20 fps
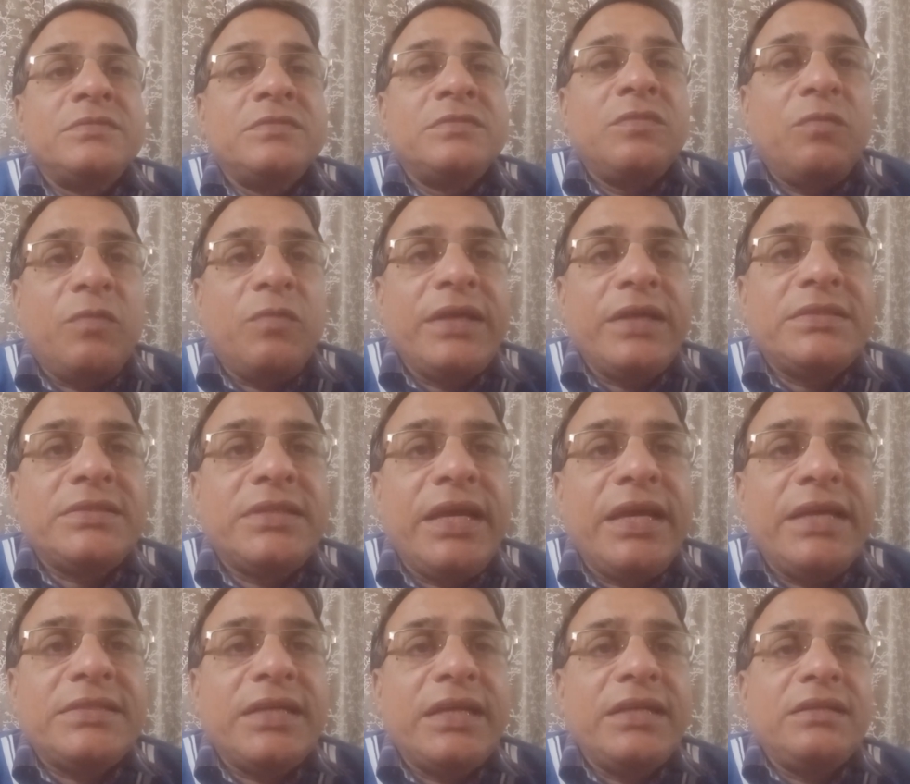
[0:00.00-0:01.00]
wise guy
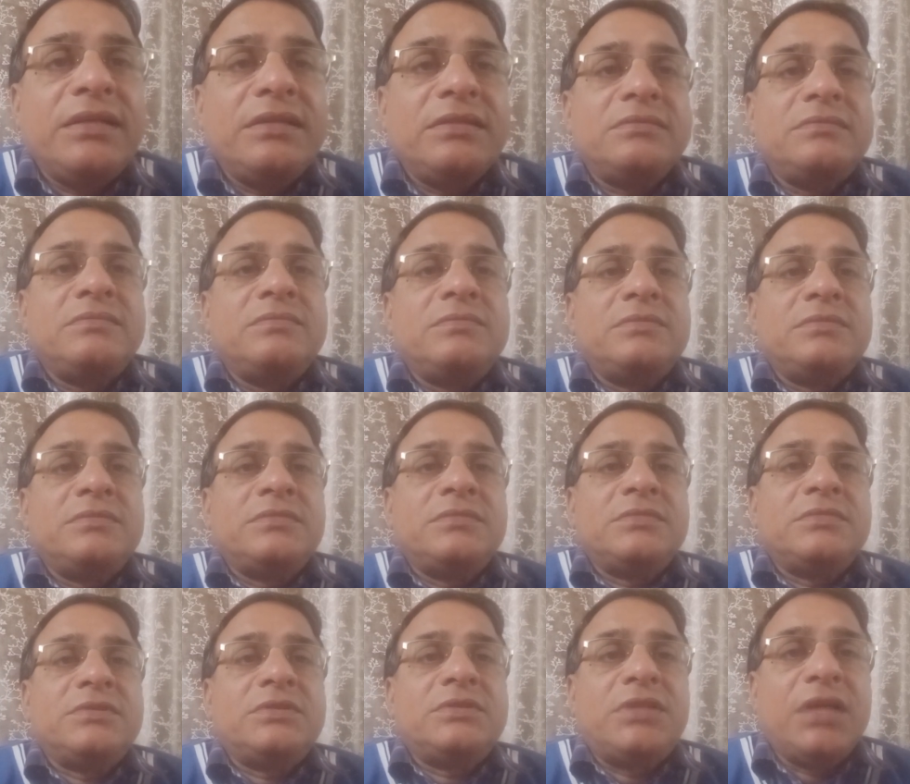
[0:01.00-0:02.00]
said,
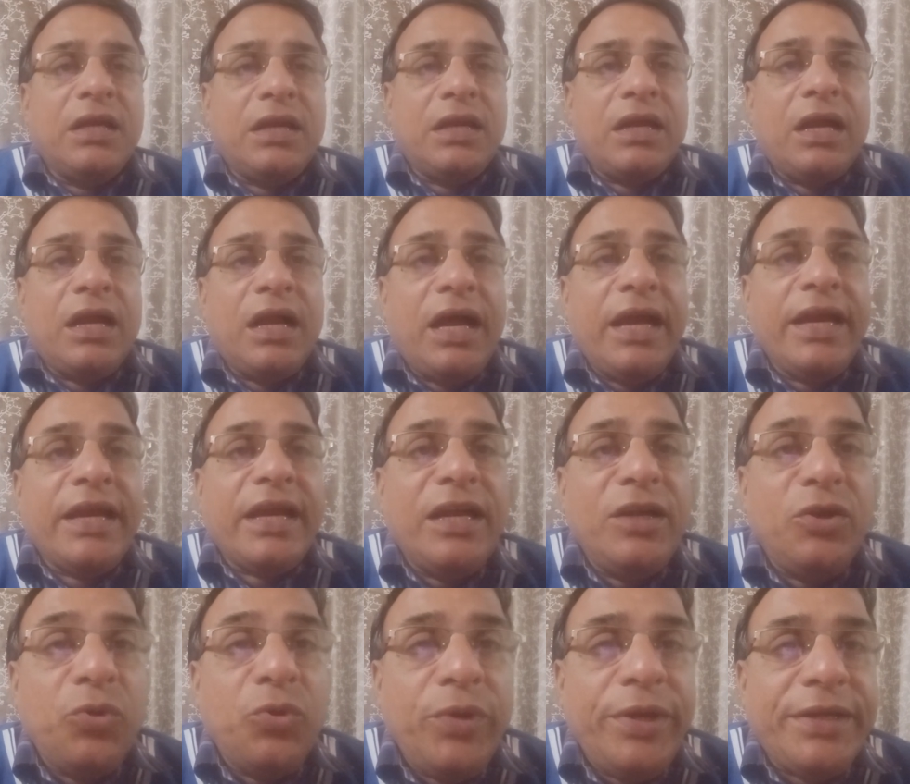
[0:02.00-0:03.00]
sir, I
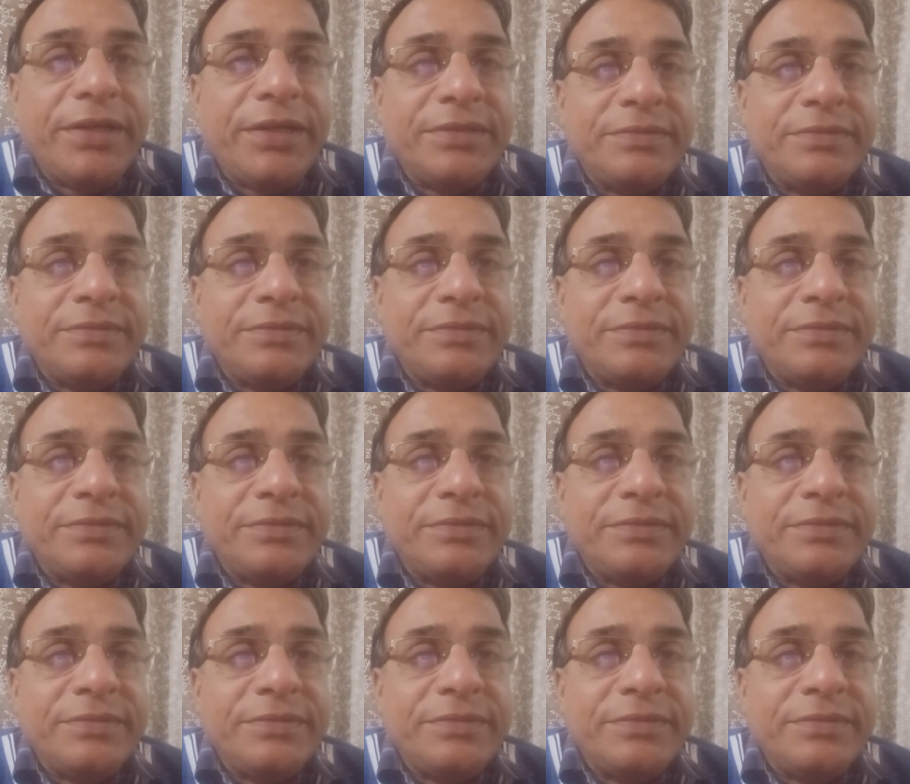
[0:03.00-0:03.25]
can do it.